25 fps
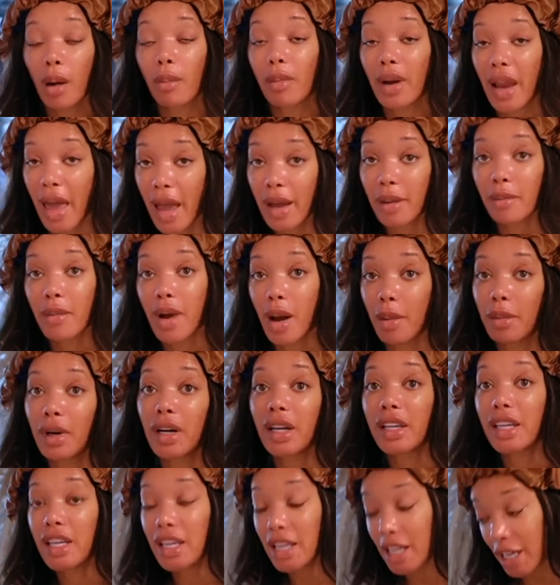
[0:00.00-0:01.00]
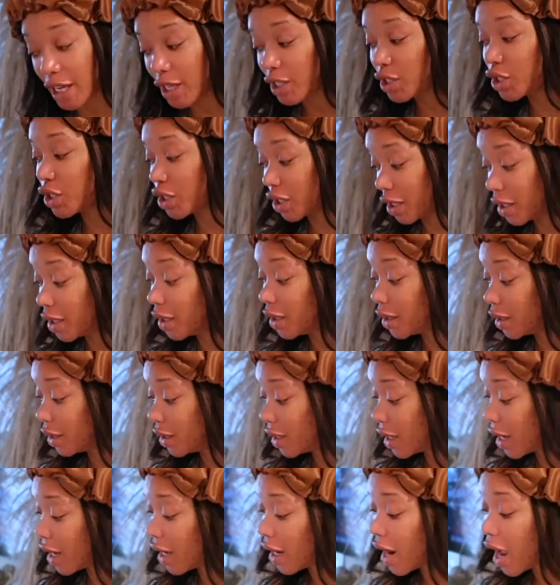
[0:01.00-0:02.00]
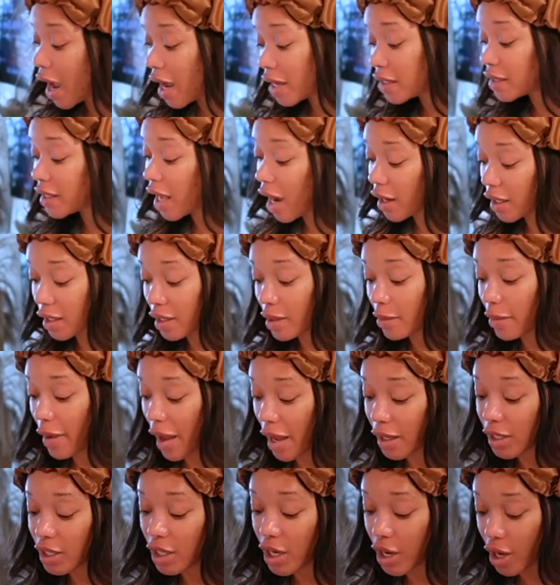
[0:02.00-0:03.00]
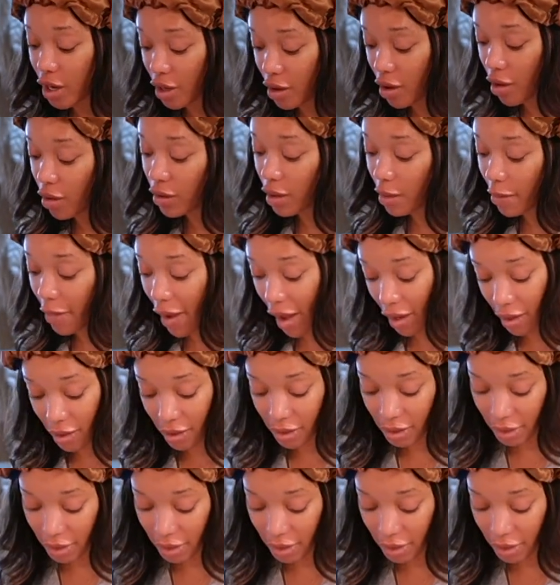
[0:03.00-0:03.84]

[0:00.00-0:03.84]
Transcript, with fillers: a black mama kitchen. And I ain't talking about the hair on the back of